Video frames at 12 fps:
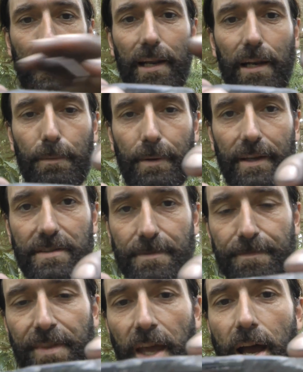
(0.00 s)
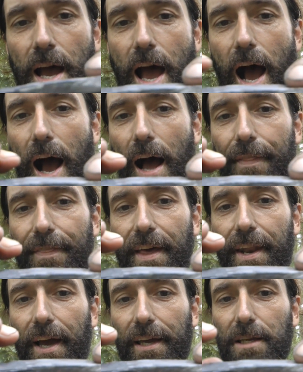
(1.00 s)
a little bit, and
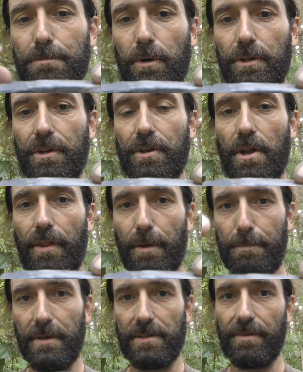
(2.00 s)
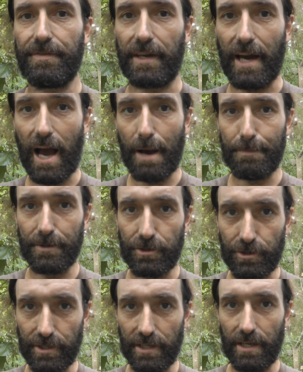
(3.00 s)
then I can put another piece of the
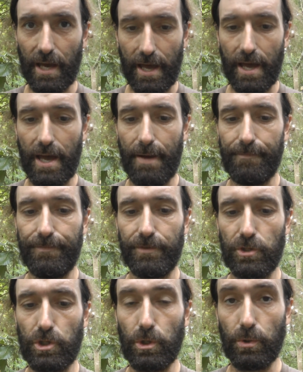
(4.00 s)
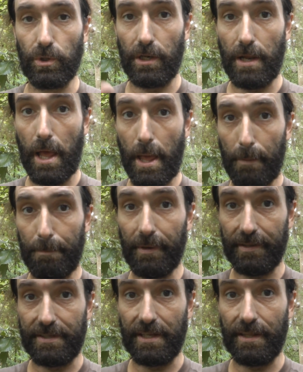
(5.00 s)
carpentry tool
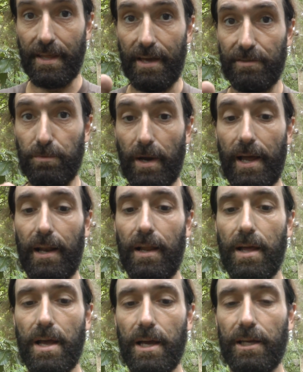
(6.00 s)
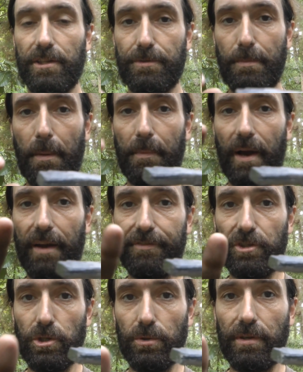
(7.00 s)
bit in there as well. Because remember, I
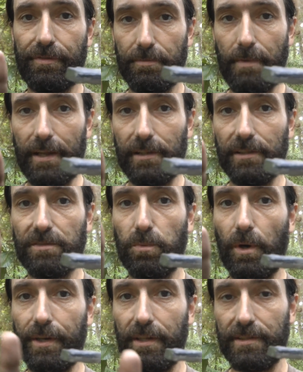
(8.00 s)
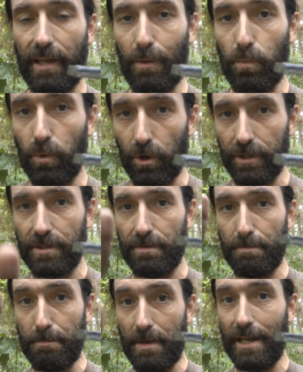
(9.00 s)
have 2 different metals. One is a
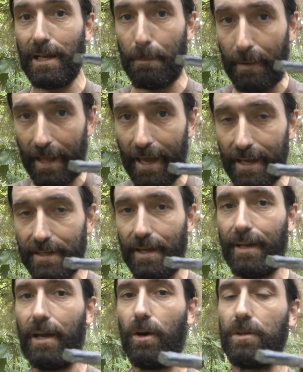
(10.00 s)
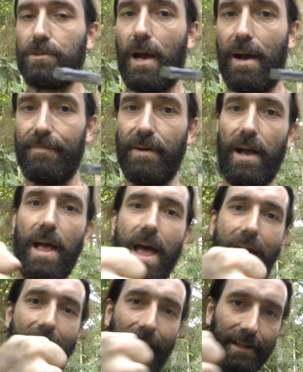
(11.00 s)
wood mill blade, and I also have a
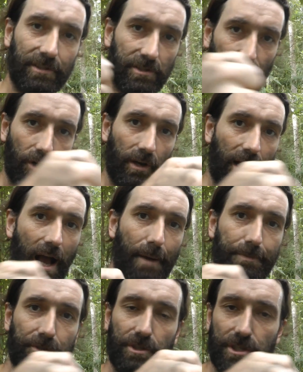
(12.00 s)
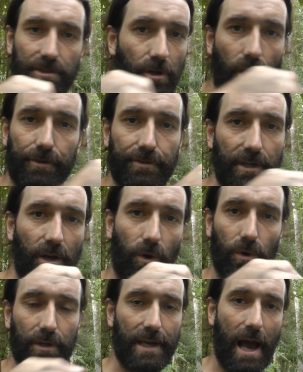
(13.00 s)
handsaw carpentry, just an ordinary
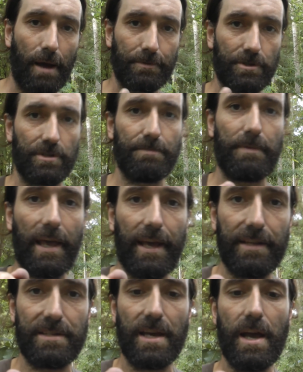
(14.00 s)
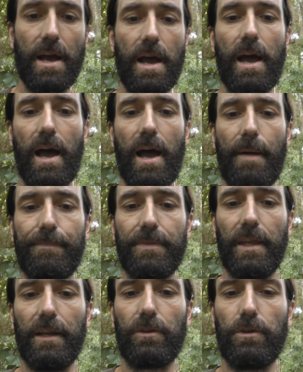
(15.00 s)
old carpentry blade.
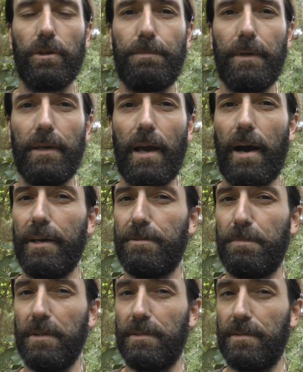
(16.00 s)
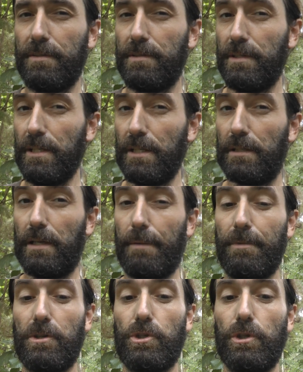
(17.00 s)
It could be high-speed steel,
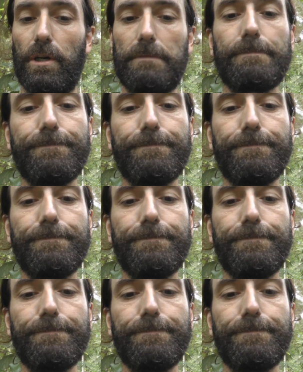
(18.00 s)
I'm not sure.